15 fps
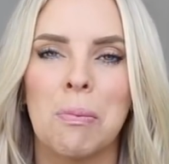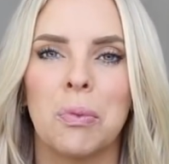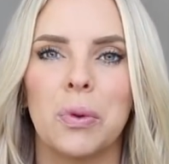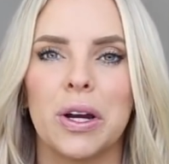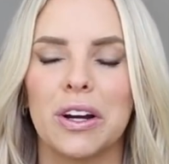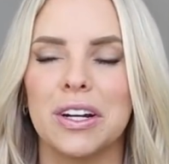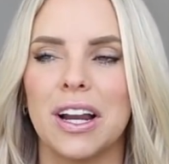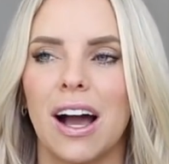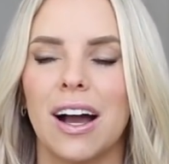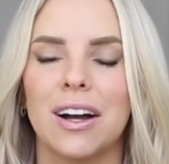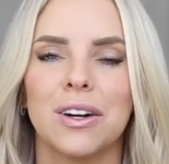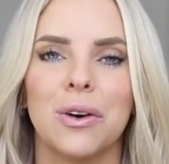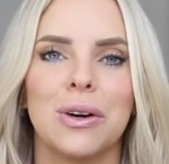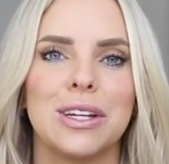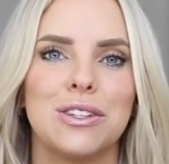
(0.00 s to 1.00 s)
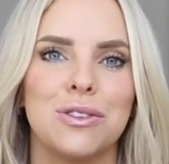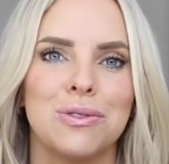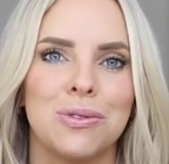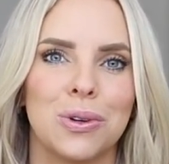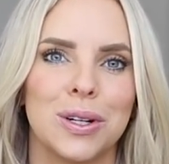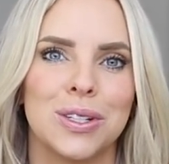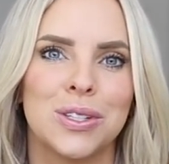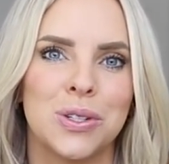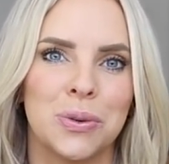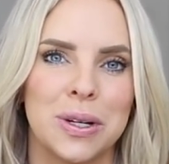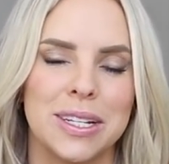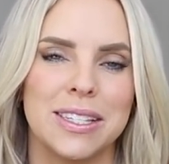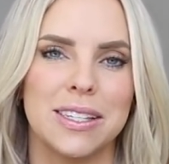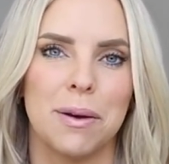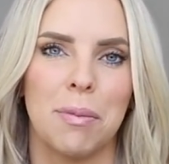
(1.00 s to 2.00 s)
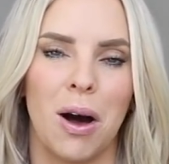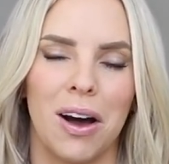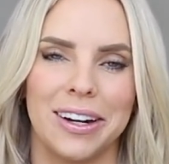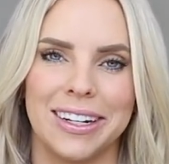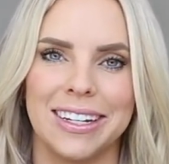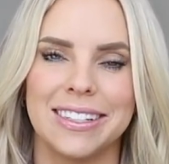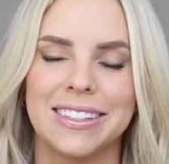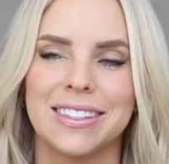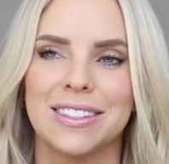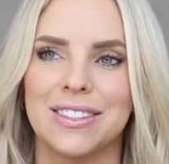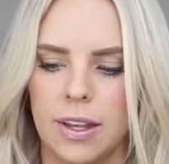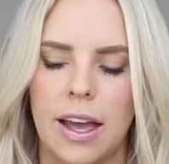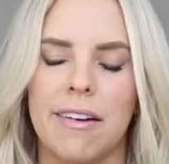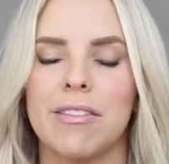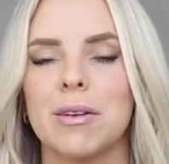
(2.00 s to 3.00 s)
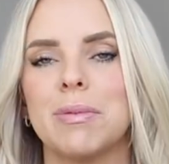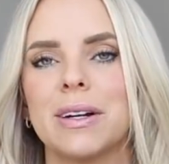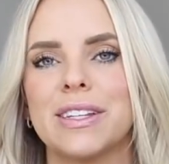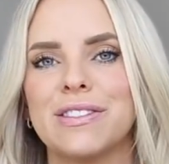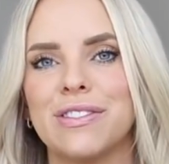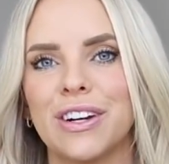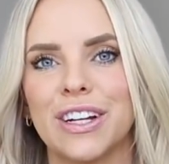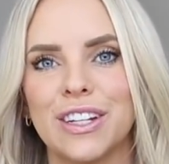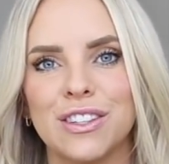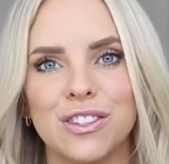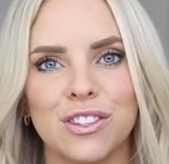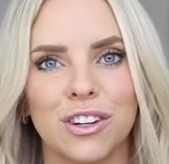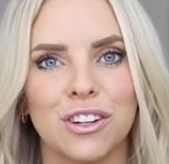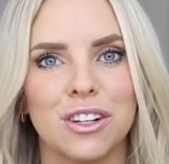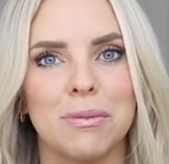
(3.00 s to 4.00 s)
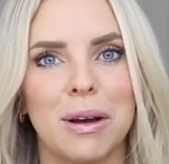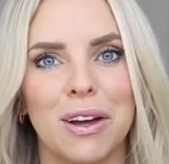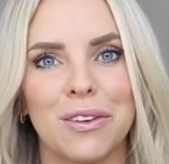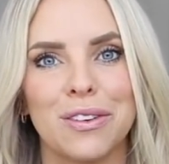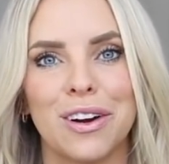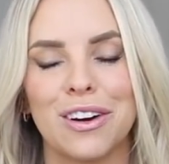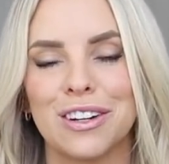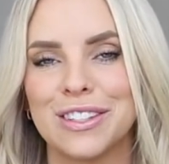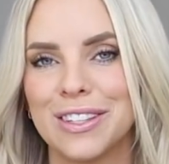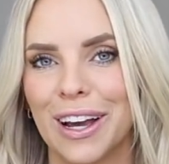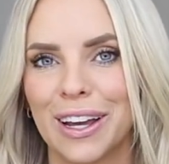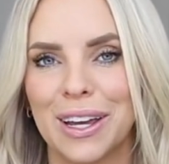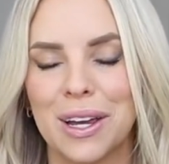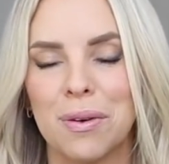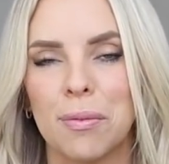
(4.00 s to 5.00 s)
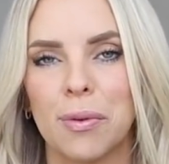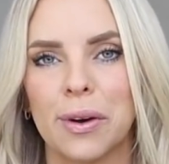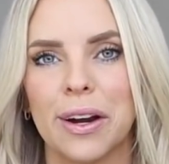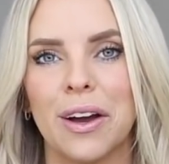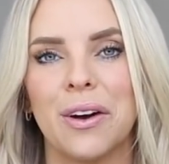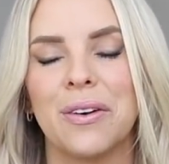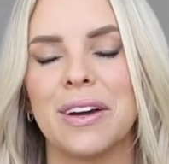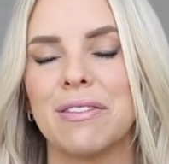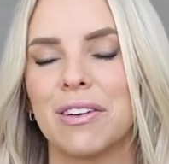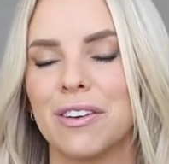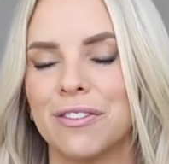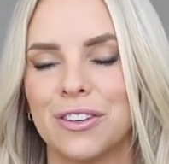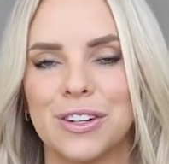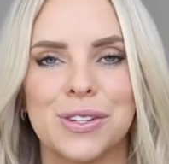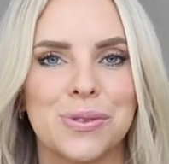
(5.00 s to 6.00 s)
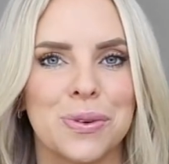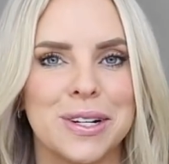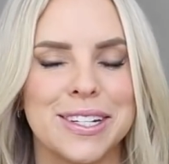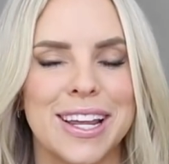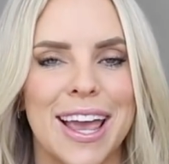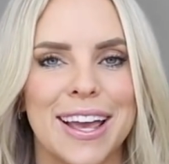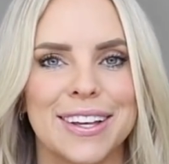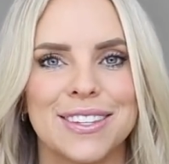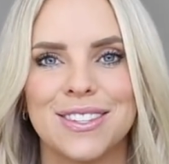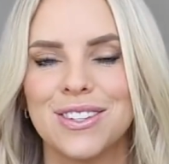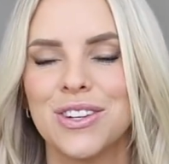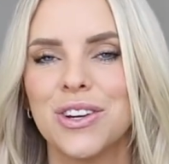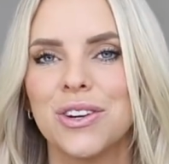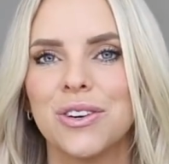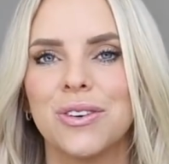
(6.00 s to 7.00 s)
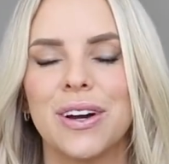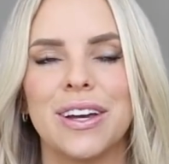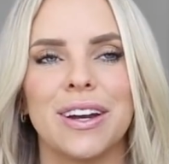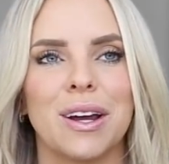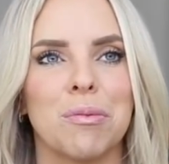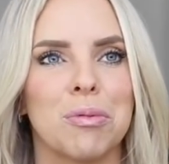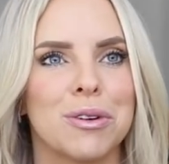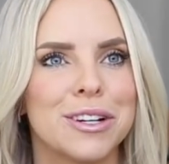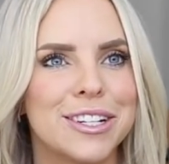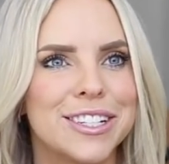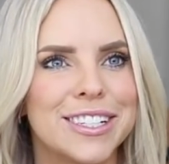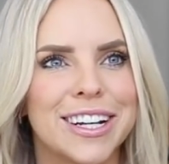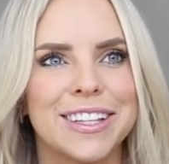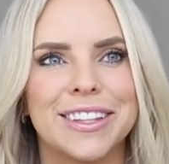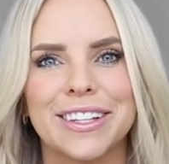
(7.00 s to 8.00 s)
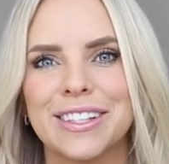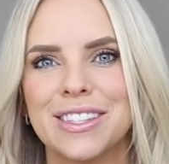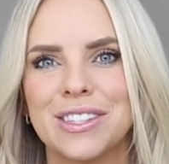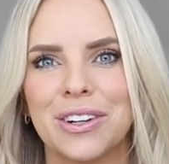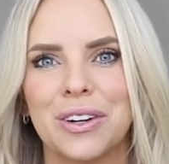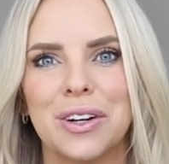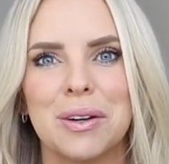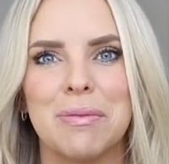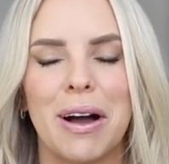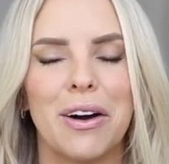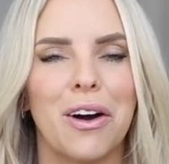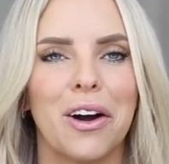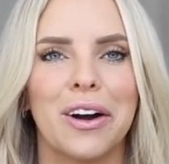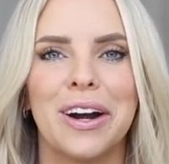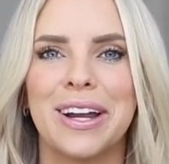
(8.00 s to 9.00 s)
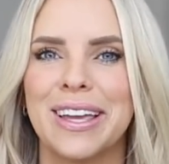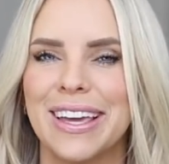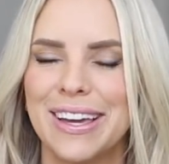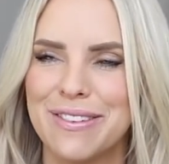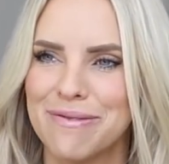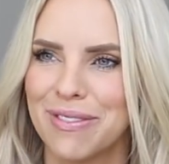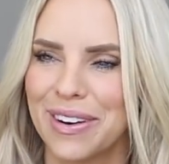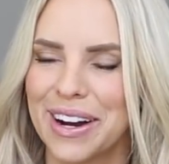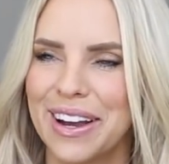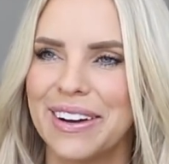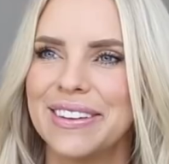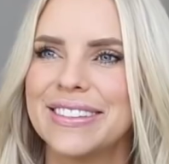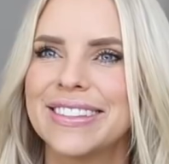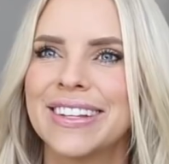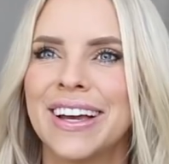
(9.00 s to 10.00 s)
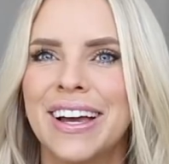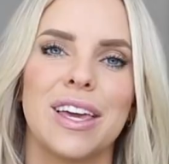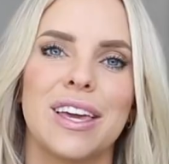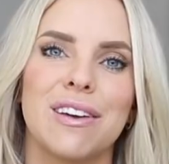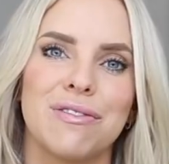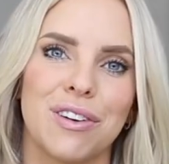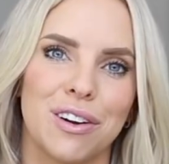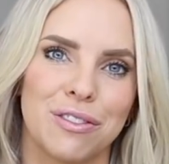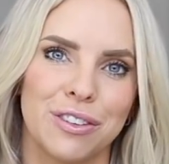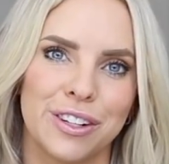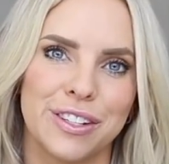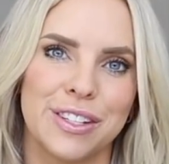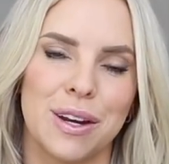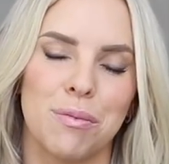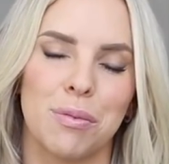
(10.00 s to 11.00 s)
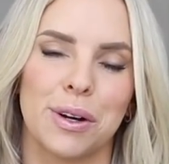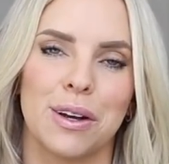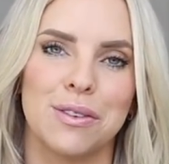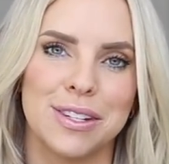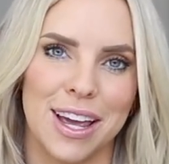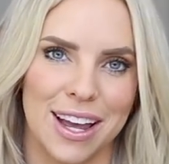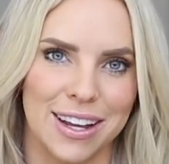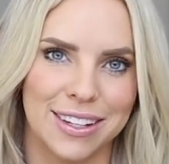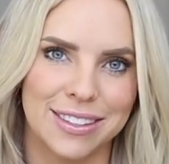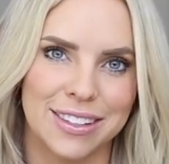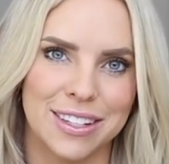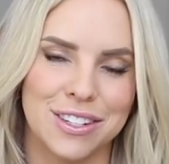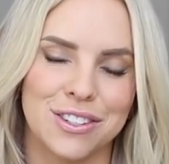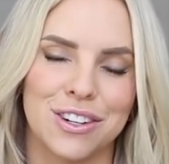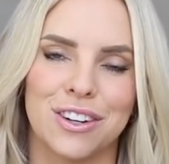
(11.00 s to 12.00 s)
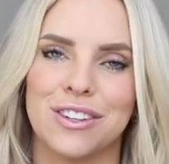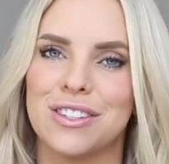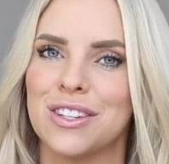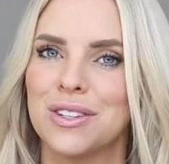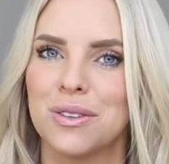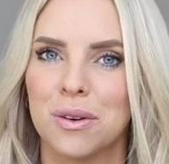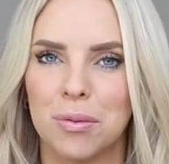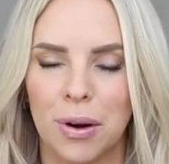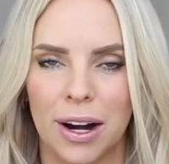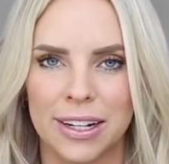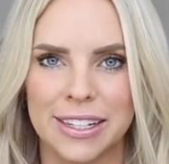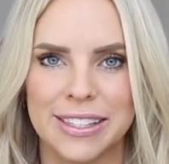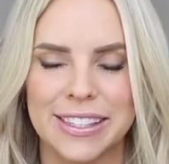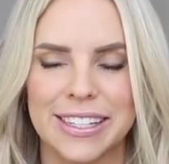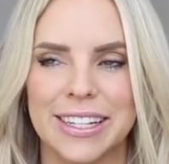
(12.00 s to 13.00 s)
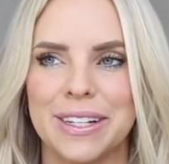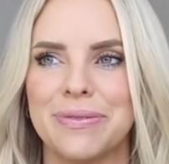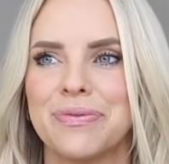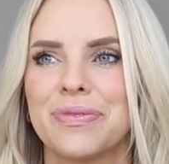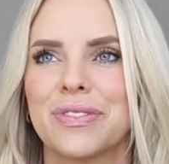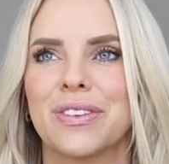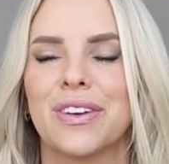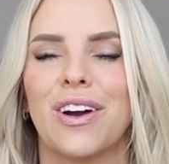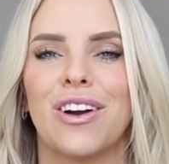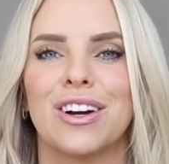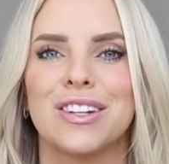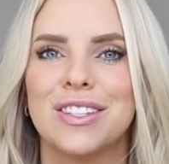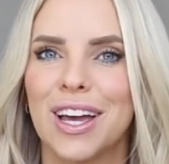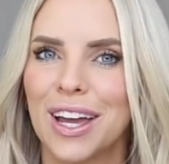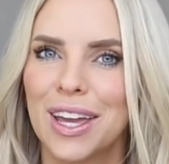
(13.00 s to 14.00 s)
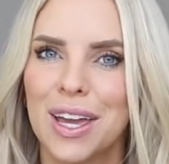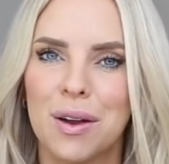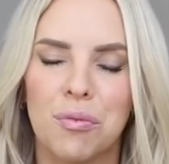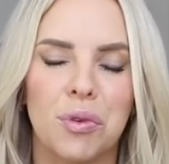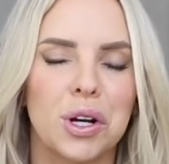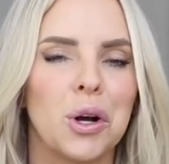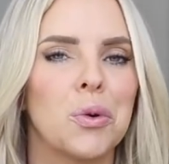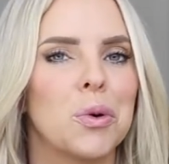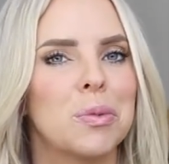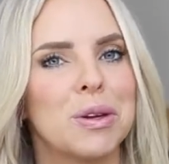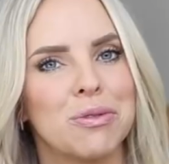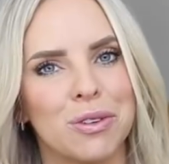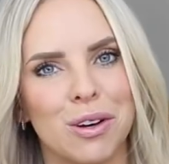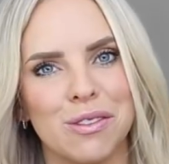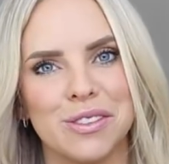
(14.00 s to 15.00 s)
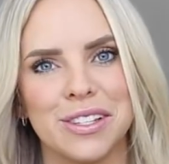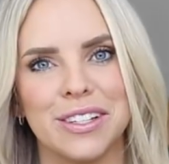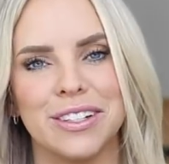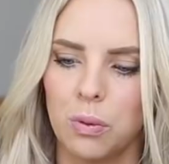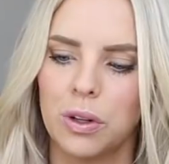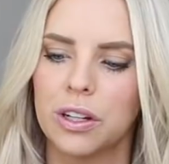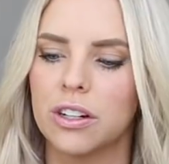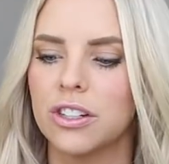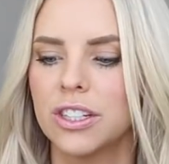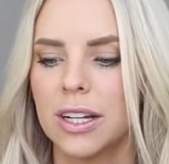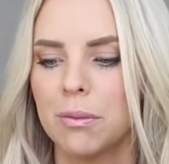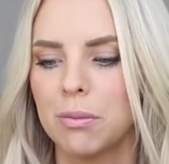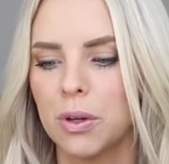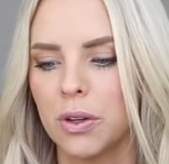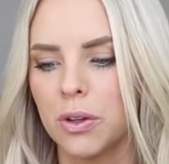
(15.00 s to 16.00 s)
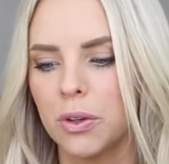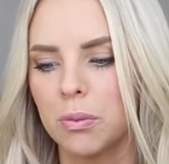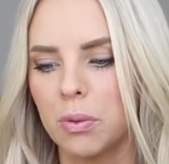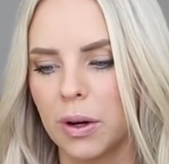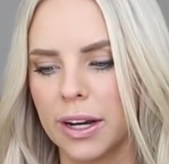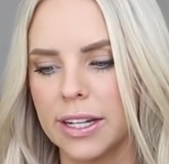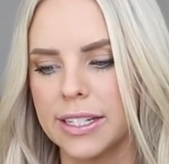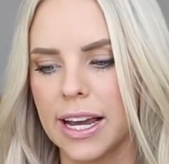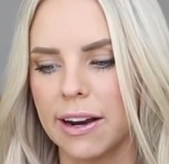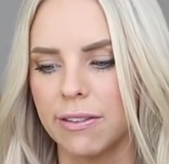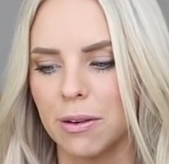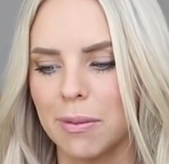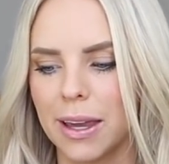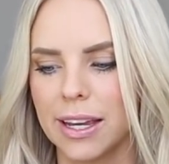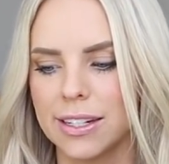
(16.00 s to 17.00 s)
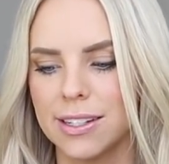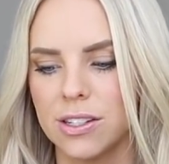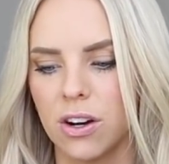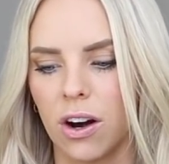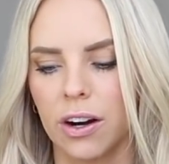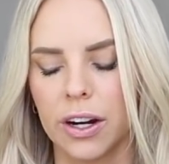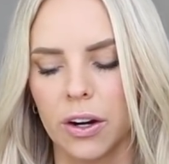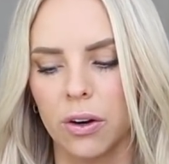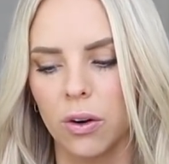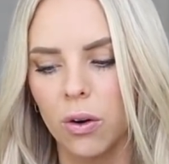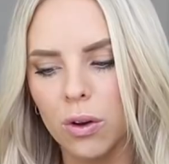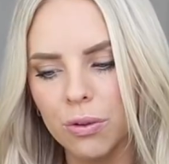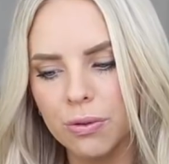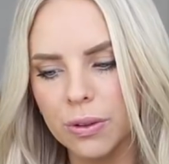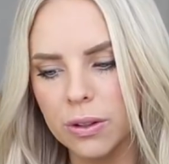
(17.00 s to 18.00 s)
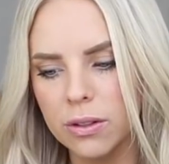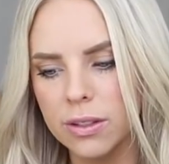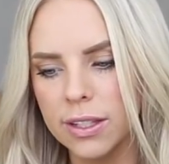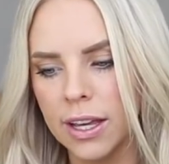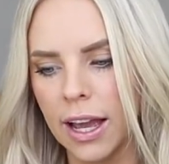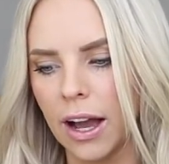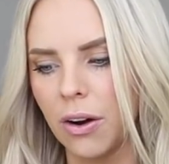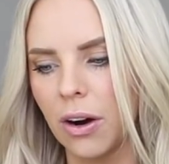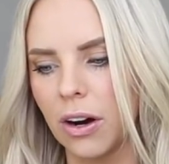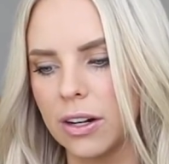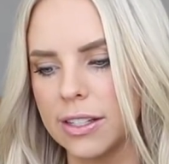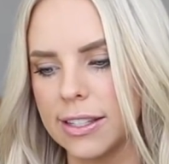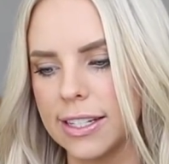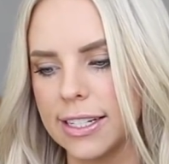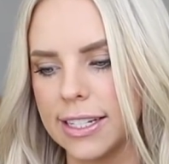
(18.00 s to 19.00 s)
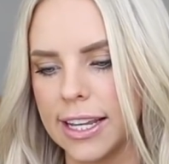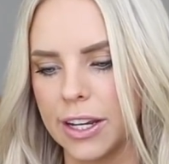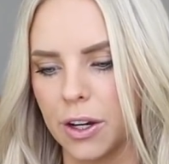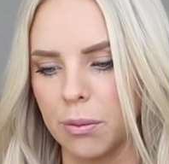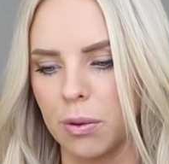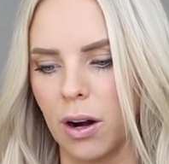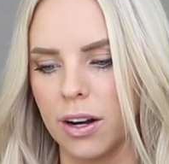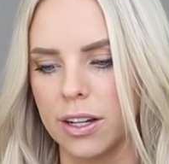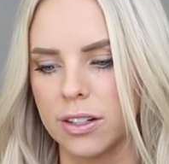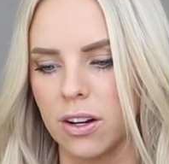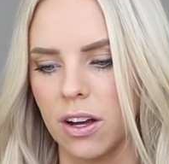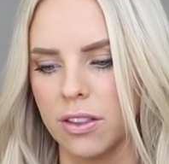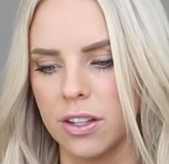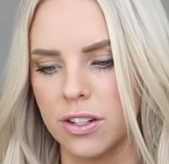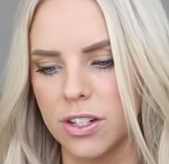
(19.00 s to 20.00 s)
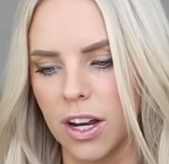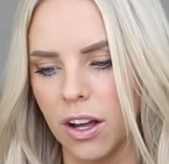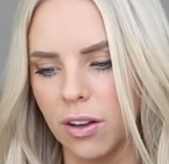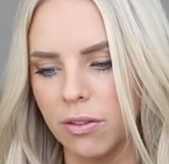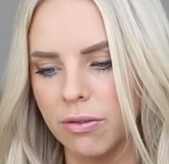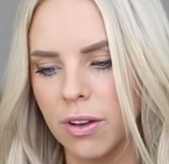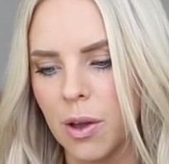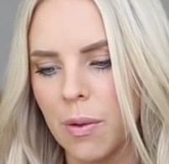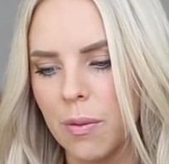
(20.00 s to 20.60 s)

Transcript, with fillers: We are not going to force twins upon us. Everybody's very concerned about our second embryo if our first one takes two, and I appreciate the concern about our embryos. If our first embryo takes and turns into a pregnancy, our second embryo will be frozen. Will your shampoo brand ever make it to Target or Whole Foods? How hard is it to take your product on the shelf?